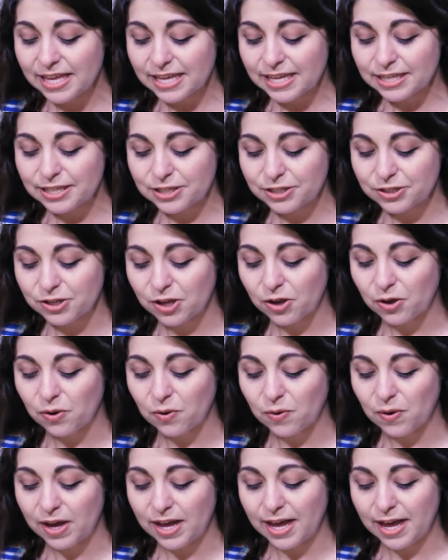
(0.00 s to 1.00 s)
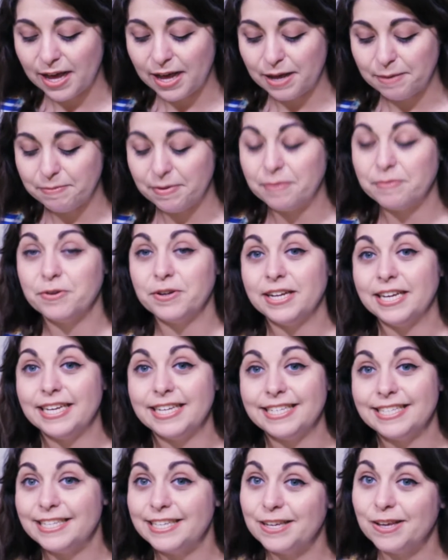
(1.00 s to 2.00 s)
So I'm
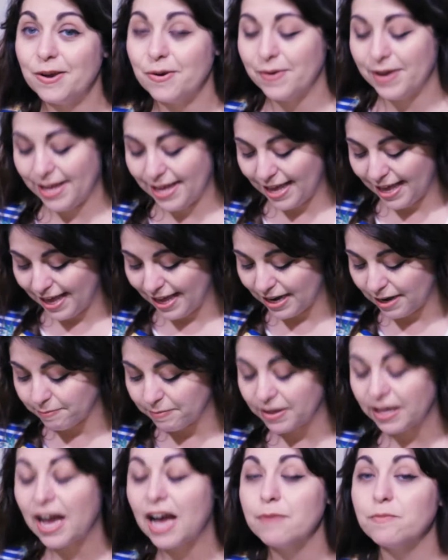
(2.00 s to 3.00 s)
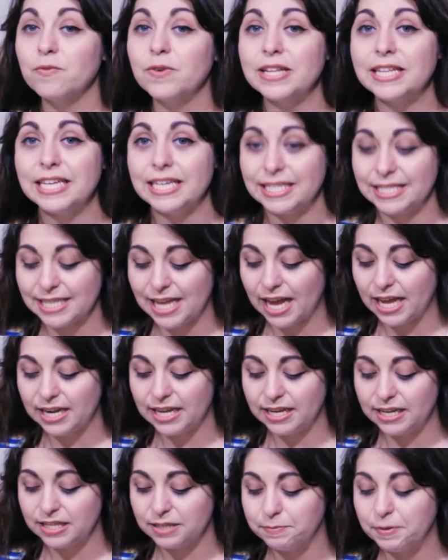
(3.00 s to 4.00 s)
gonna go ahead. I'm really
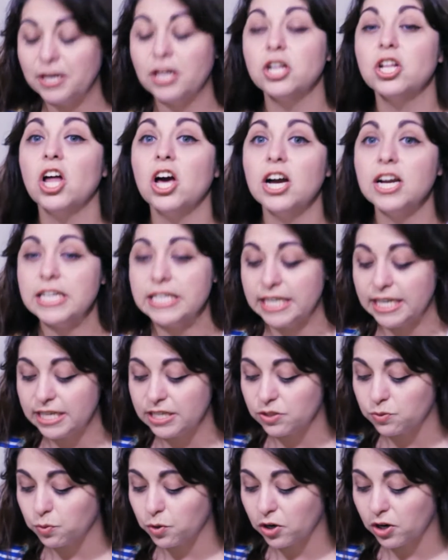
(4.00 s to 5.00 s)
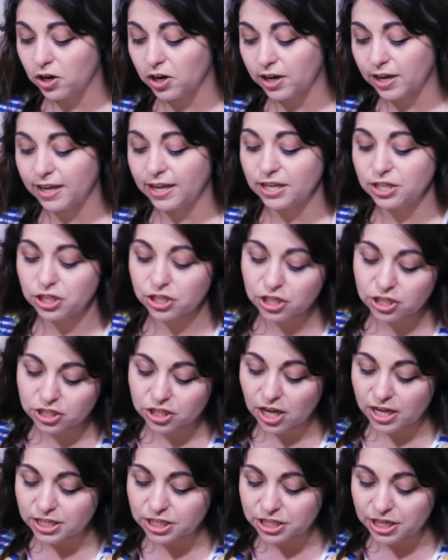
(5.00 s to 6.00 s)
excited. It's been a long day's work. I just
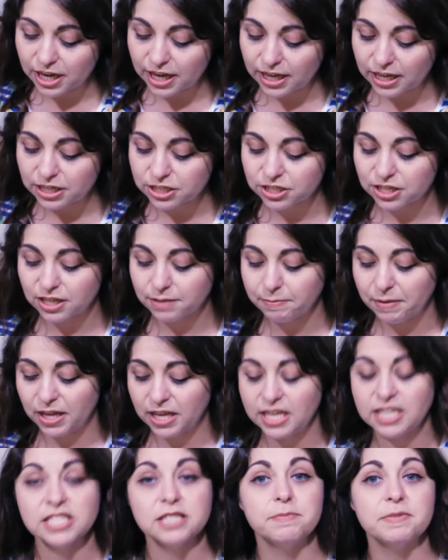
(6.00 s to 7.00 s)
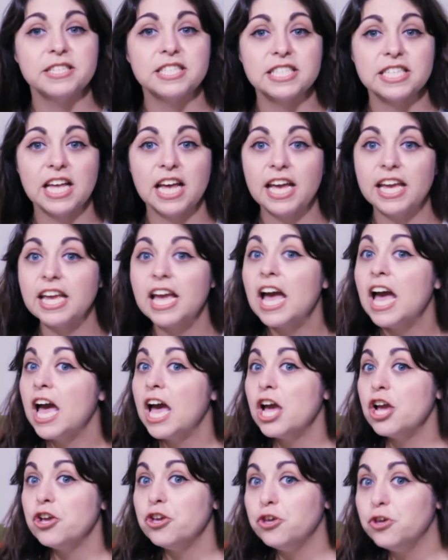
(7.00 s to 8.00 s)
got changed, and my husband's like,
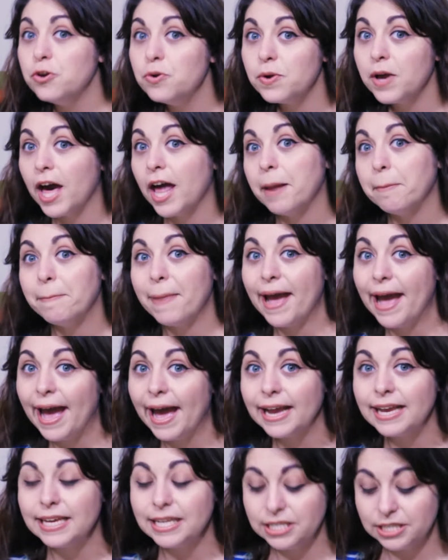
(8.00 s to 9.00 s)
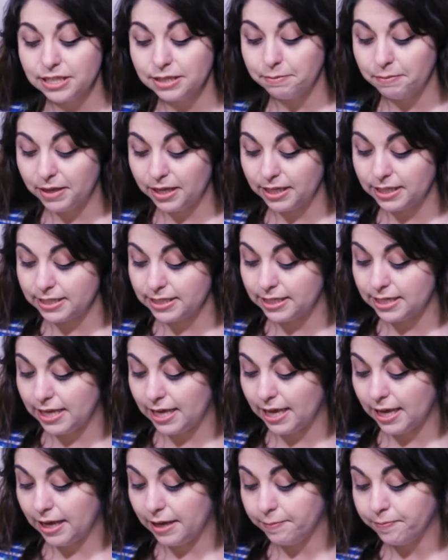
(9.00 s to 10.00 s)
"You got a package in the mail
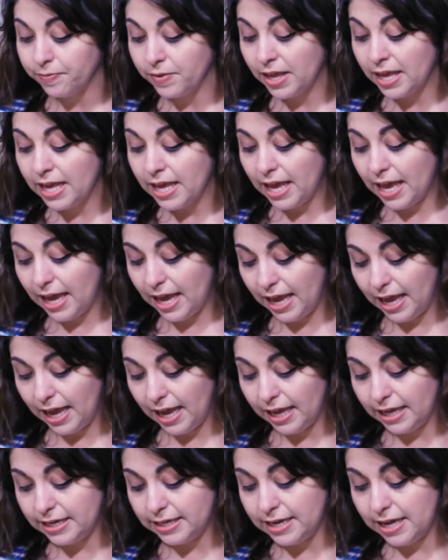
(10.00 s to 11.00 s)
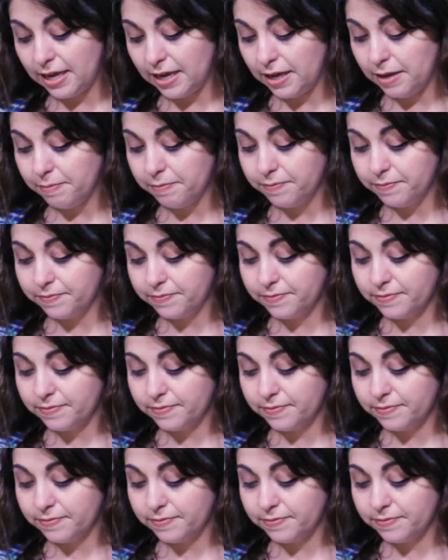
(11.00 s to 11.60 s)
today," and